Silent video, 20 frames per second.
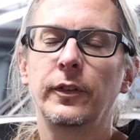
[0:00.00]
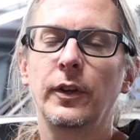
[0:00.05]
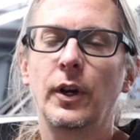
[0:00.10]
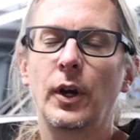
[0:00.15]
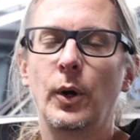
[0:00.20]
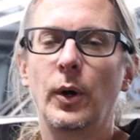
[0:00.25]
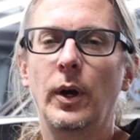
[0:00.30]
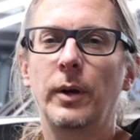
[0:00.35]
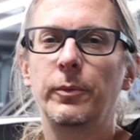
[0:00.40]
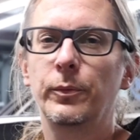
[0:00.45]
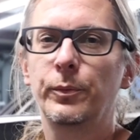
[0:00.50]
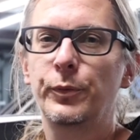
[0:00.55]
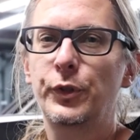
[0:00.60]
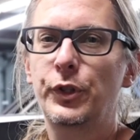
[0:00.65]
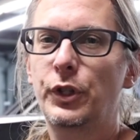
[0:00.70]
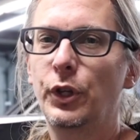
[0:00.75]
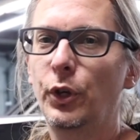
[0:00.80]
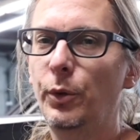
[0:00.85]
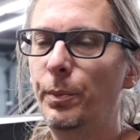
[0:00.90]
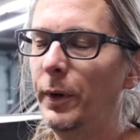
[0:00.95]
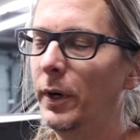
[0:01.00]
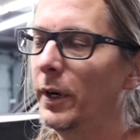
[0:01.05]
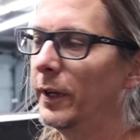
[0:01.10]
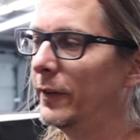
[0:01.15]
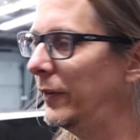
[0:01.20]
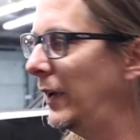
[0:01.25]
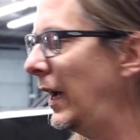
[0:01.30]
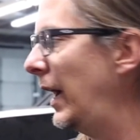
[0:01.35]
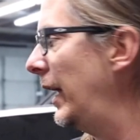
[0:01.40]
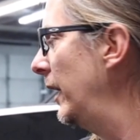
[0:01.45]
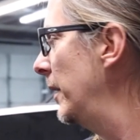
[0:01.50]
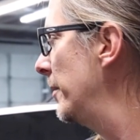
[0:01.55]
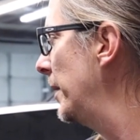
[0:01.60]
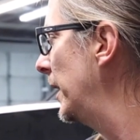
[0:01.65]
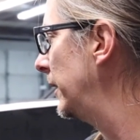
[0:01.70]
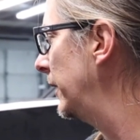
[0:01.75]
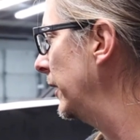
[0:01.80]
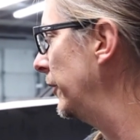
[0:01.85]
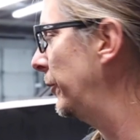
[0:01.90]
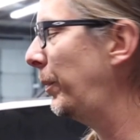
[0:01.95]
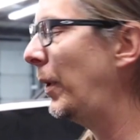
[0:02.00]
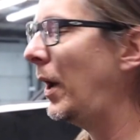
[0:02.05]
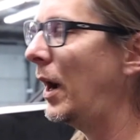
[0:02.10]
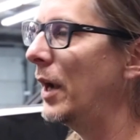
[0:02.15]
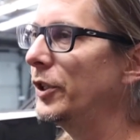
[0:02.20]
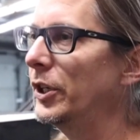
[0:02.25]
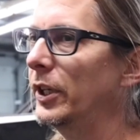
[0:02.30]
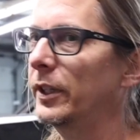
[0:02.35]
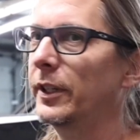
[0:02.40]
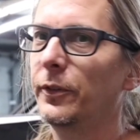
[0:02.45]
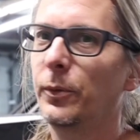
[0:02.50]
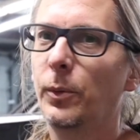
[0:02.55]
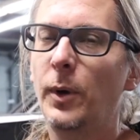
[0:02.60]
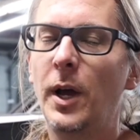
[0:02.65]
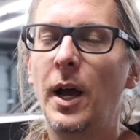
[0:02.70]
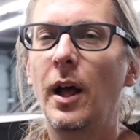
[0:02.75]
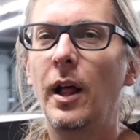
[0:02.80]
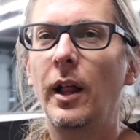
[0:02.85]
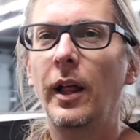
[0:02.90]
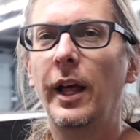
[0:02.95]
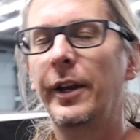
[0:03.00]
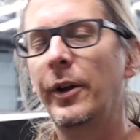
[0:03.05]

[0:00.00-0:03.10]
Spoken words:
So super excited about this project as well.